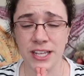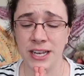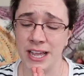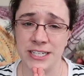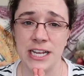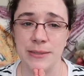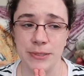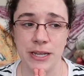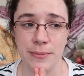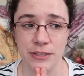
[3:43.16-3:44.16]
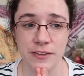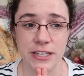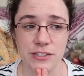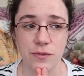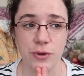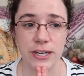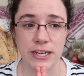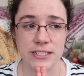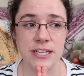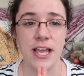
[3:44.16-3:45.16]
And I dyed up a couple of kits for
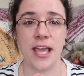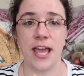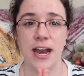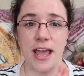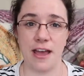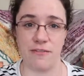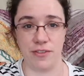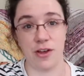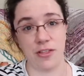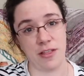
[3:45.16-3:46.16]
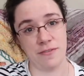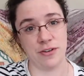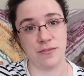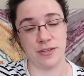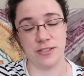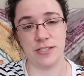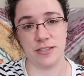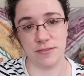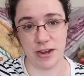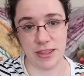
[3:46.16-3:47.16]
it. And I have all the leftovers
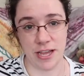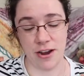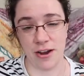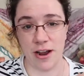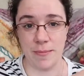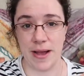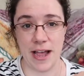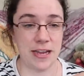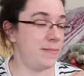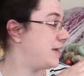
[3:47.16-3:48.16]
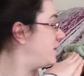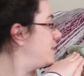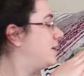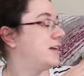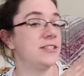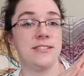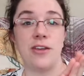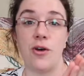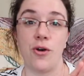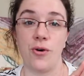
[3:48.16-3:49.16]
right there are behind me.
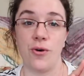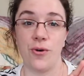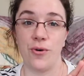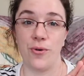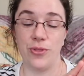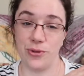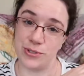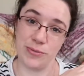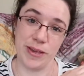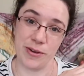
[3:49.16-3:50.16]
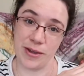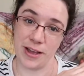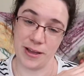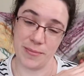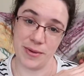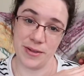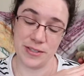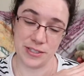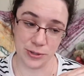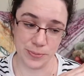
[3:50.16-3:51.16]
So those will be going up
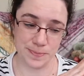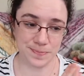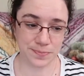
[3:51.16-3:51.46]
soon.